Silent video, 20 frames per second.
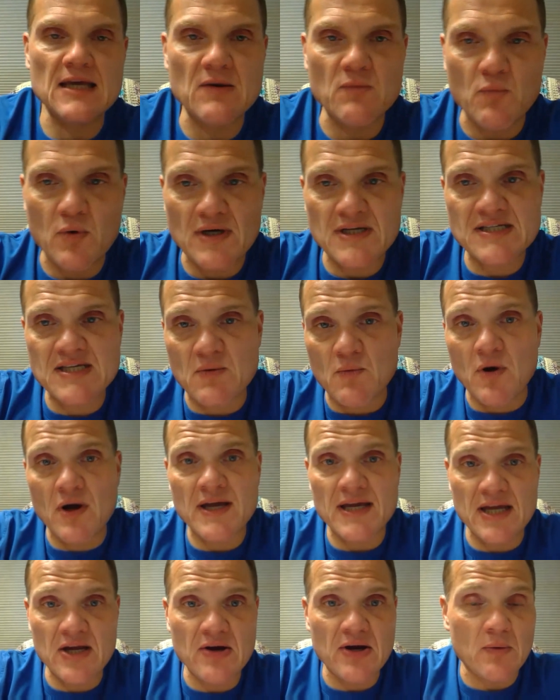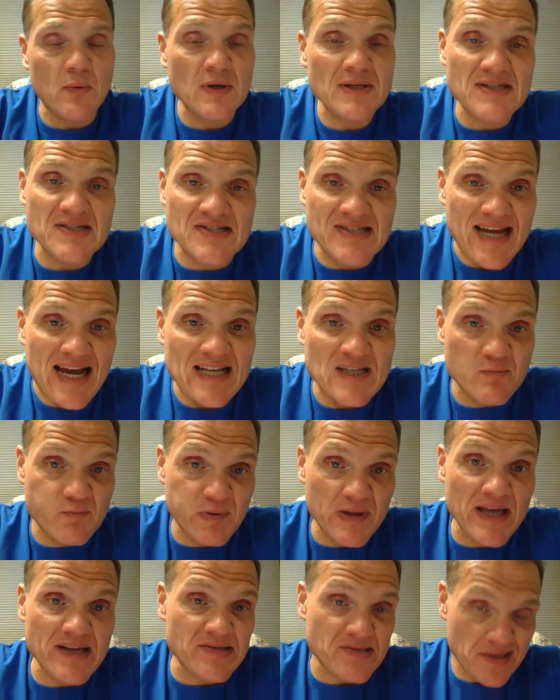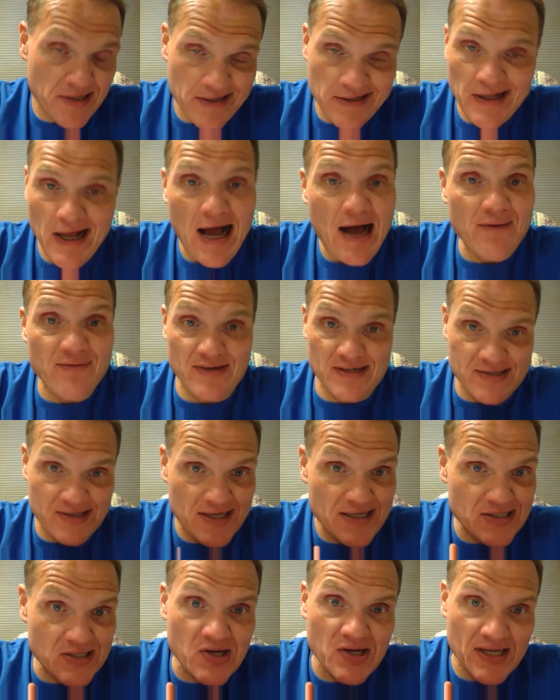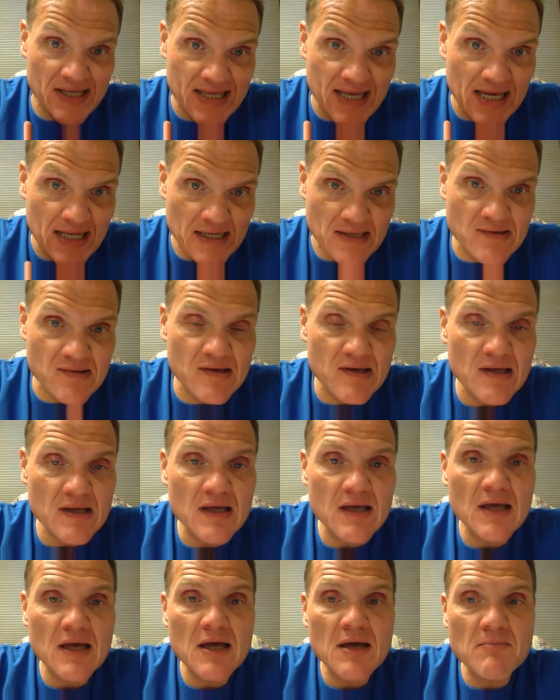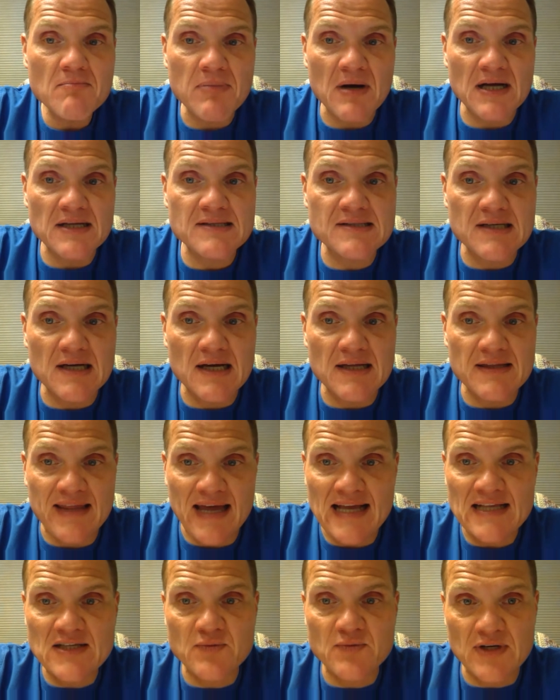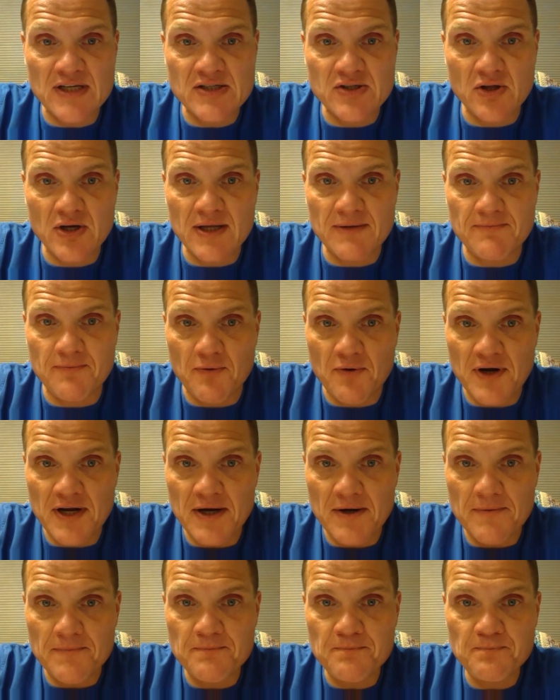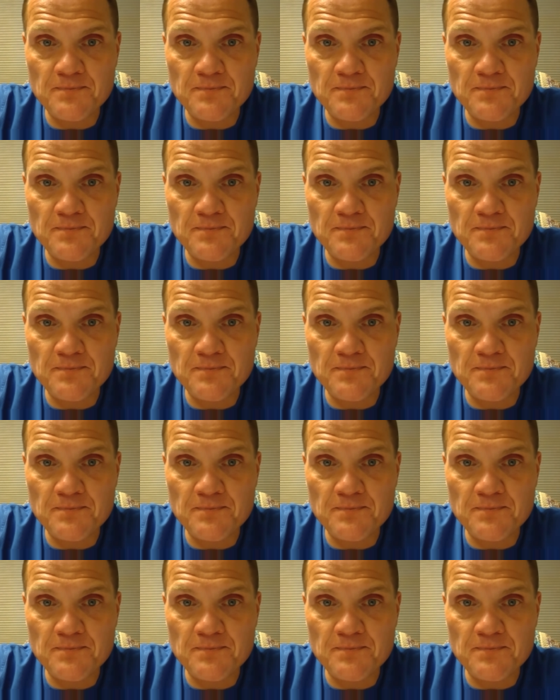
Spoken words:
What does he want here? He wants his dad's blessing, and obviously he's going to get it. But that's what he's looking for here.